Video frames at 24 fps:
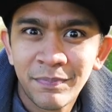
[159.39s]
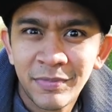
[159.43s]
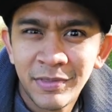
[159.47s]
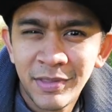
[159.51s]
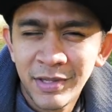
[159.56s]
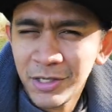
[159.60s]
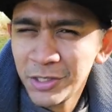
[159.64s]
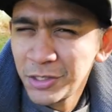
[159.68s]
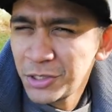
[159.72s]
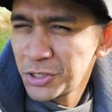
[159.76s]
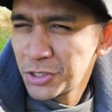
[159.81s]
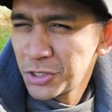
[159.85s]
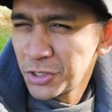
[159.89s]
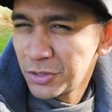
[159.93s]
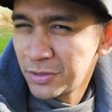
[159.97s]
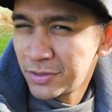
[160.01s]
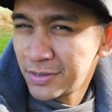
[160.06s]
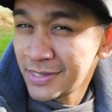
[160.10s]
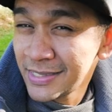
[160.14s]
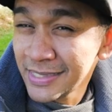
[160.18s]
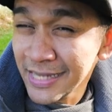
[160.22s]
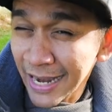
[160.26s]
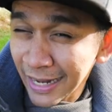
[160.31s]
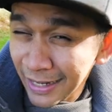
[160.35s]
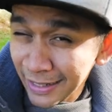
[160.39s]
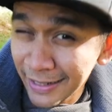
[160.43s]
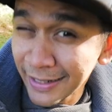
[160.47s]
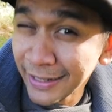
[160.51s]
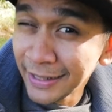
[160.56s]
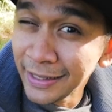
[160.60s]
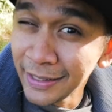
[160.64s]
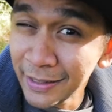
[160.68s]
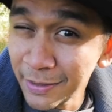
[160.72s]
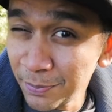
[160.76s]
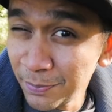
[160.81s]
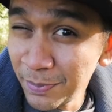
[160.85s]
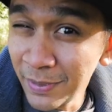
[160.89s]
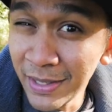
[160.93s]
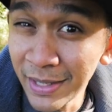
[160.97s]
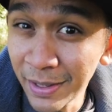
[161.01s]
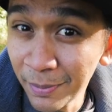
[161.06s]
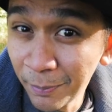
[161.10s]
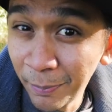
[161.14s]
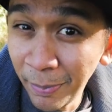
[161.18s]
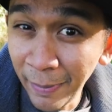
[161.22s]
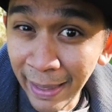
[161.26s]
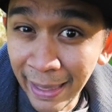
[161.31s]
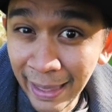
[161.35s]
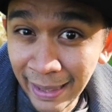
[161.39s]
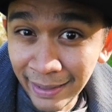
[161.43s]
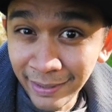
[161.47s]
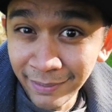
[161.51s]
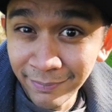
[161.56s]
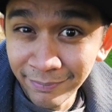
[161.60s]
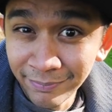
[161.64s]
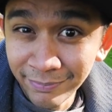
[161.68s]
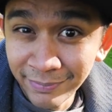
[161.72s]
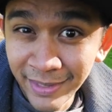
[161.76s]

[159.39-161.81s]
there should technically be a bike